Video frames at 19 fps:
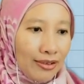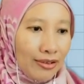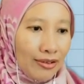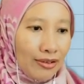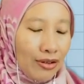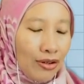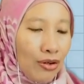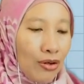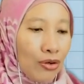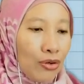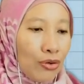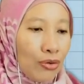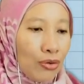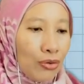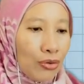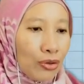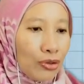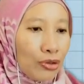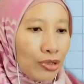Oh,
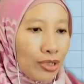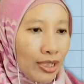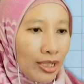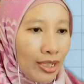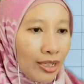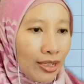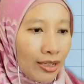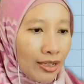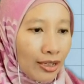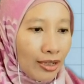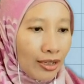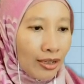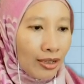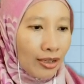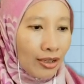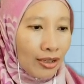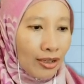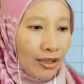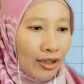you see?
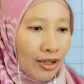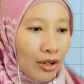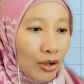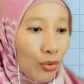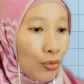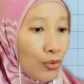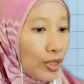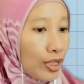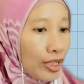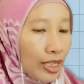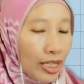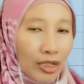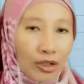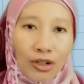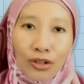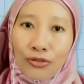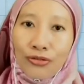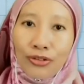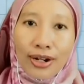We
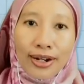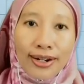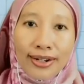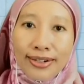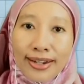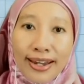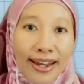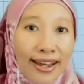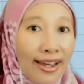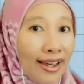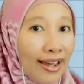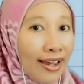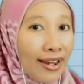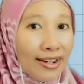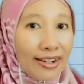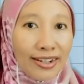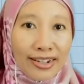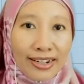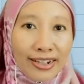cannot find
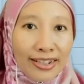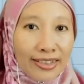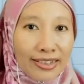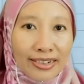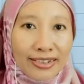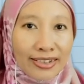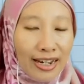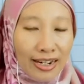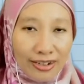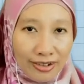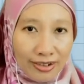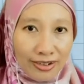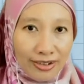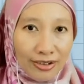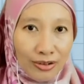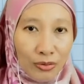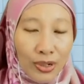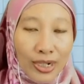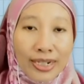any
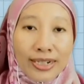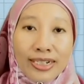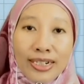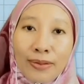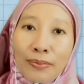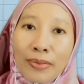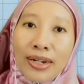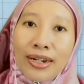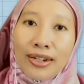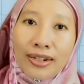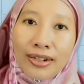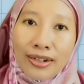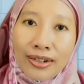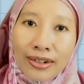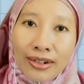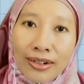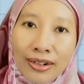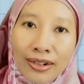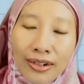intersection. What does it mean?
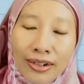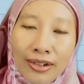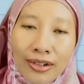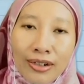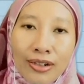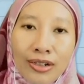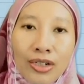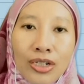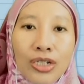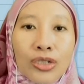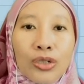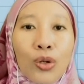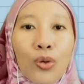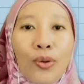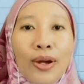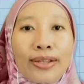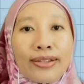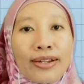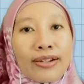So
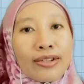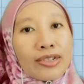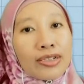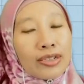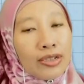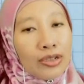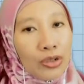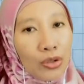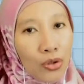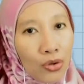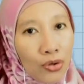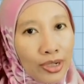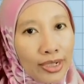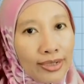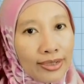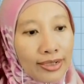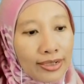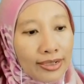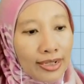when there is no
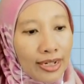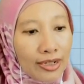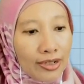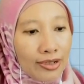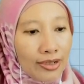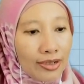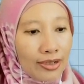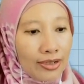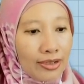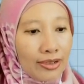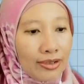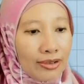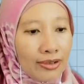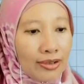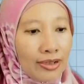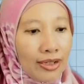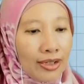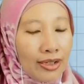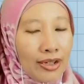intersection,
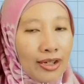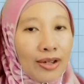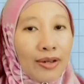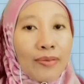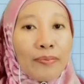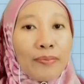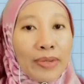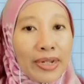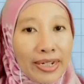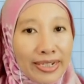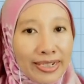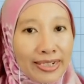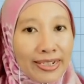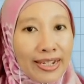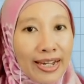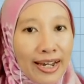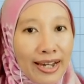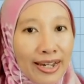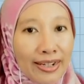means
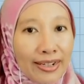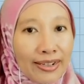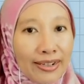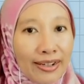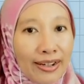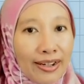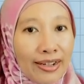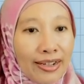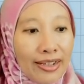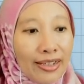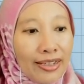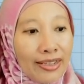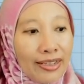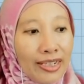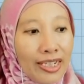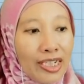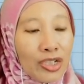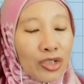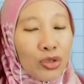that in
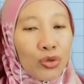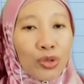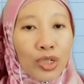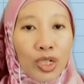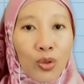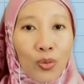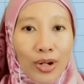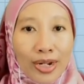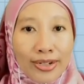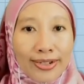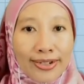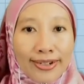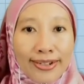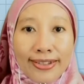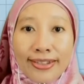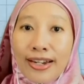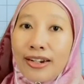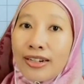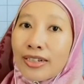these two
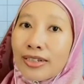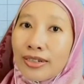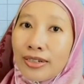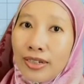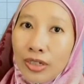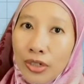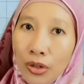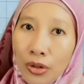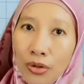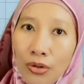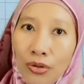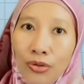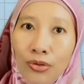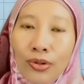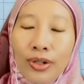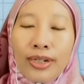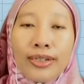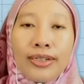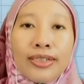equations, there is no
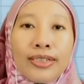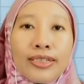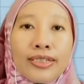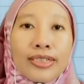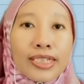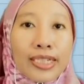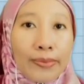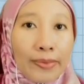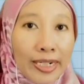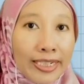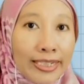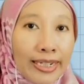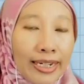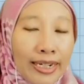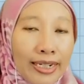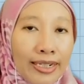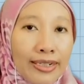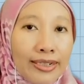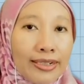
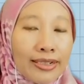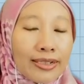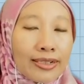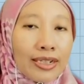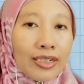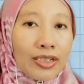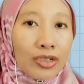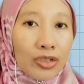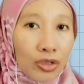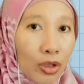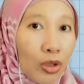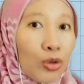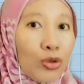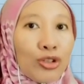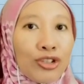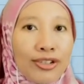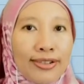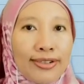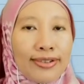simultaneous
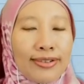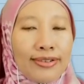solution.